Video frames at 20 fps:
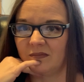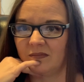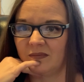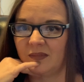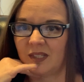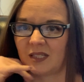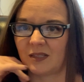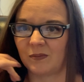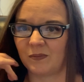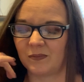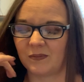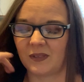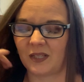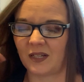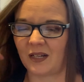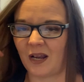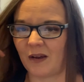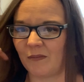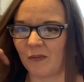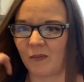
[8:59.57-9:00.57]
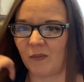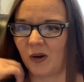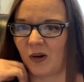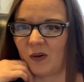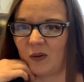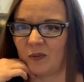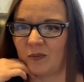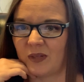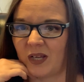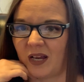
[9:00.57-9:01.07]
That's the name of my
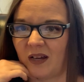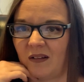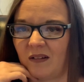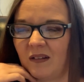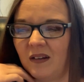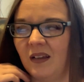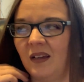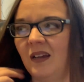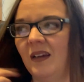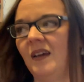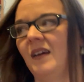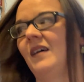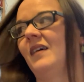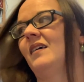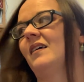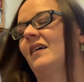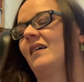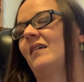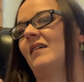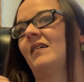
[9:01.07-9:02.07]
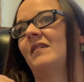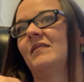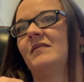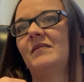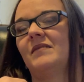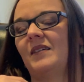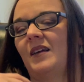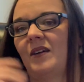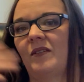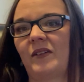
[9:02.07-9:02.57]
hometown.
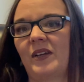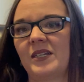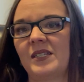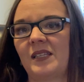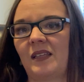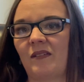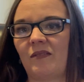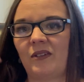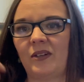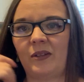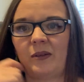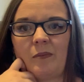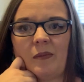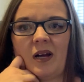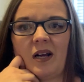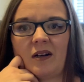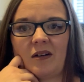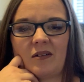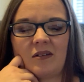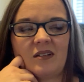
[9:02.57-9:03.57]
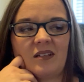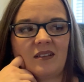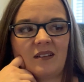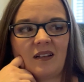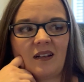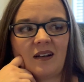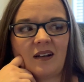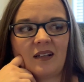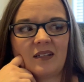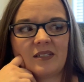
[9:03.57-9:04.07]
I guess that really matters
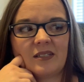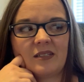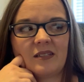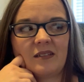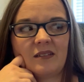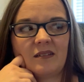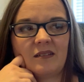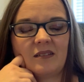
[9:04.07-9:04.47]
that I just